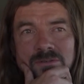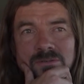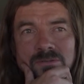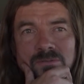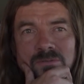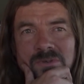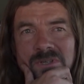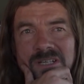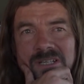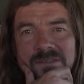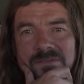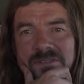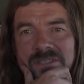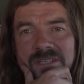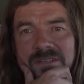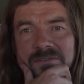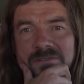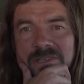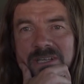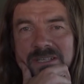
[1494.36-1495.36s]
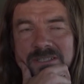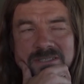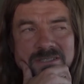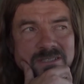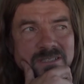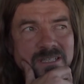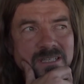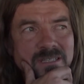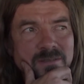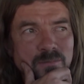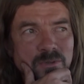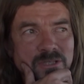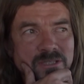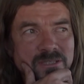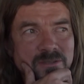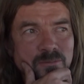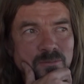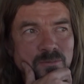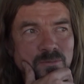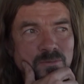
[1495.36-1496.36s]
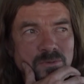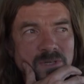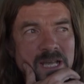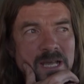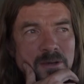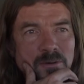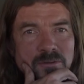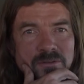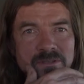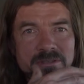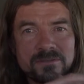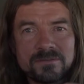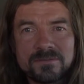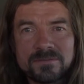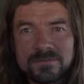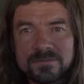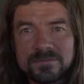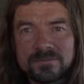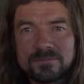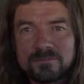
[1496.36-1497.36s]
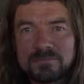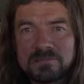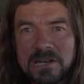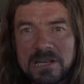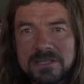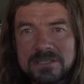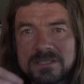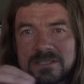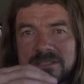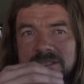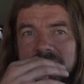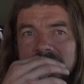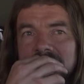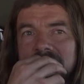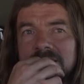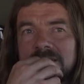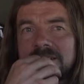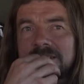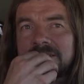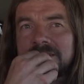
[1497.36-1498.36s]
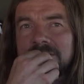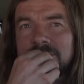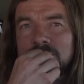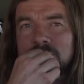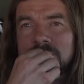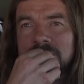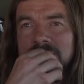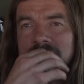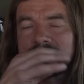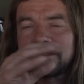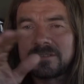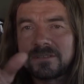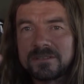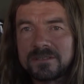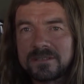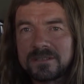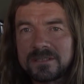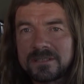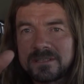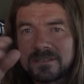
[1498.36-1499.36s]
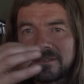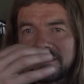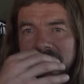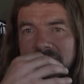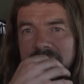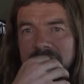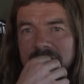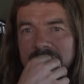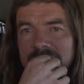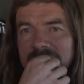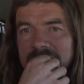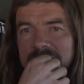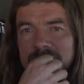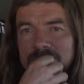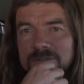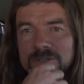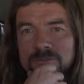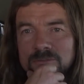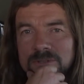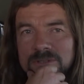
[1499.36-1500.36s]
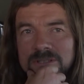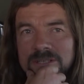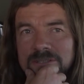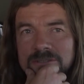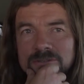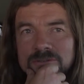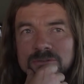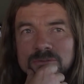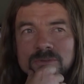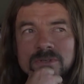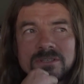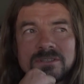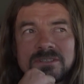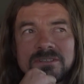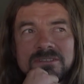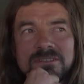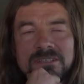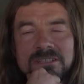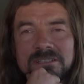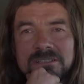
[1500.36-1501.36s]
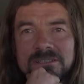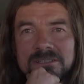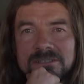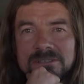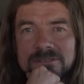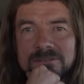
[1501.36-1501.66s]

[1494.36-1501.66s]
Why have you never asked anybody how they've priced it, like, or what they think of? I don't know what they think.